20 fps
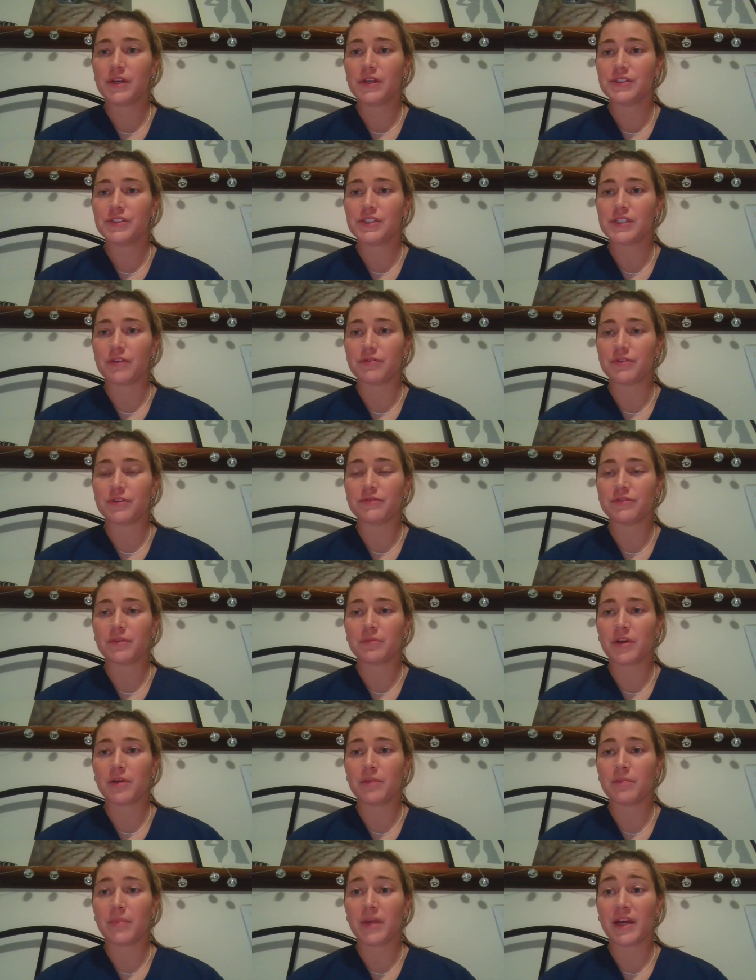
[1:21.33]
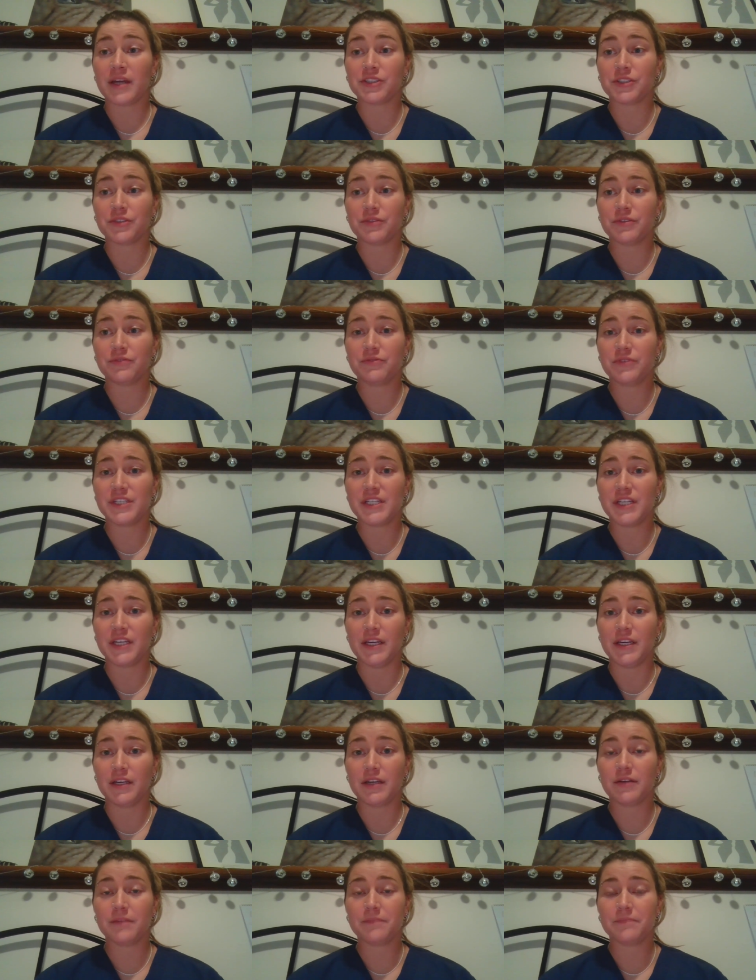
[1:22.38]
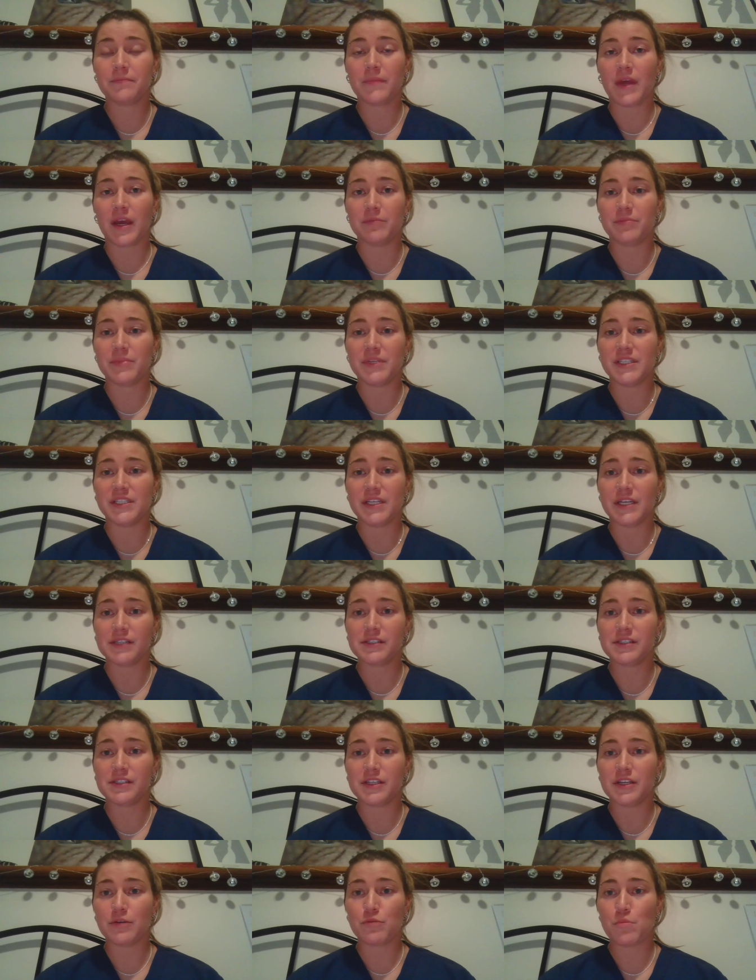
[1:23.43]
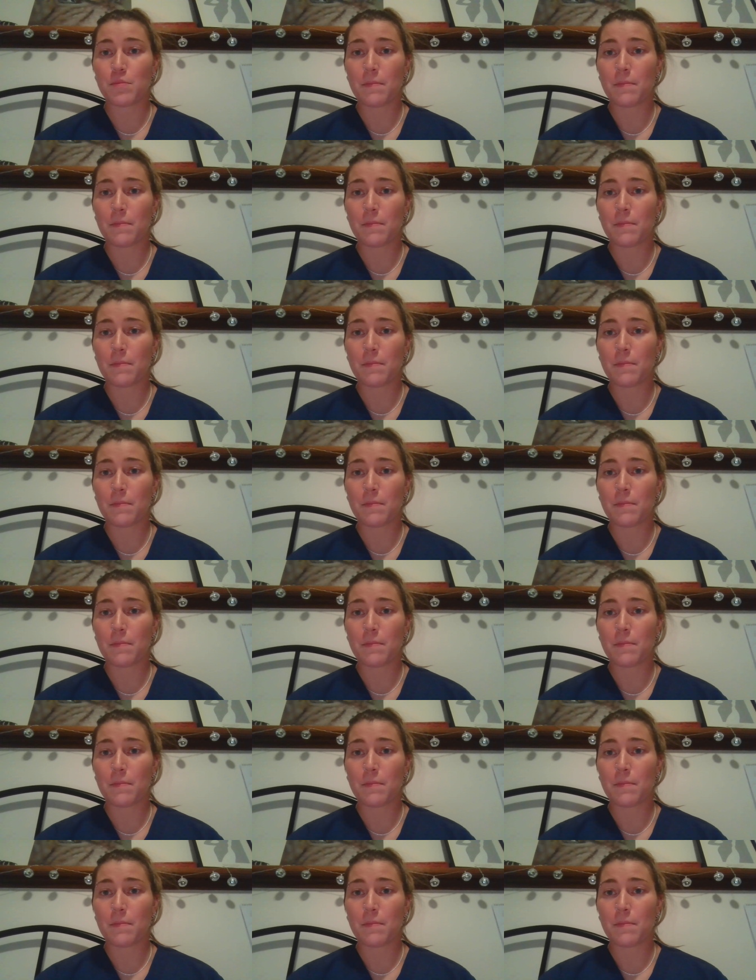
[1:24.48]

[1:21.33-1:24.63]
suffer from compassion fatigue, and PTSD.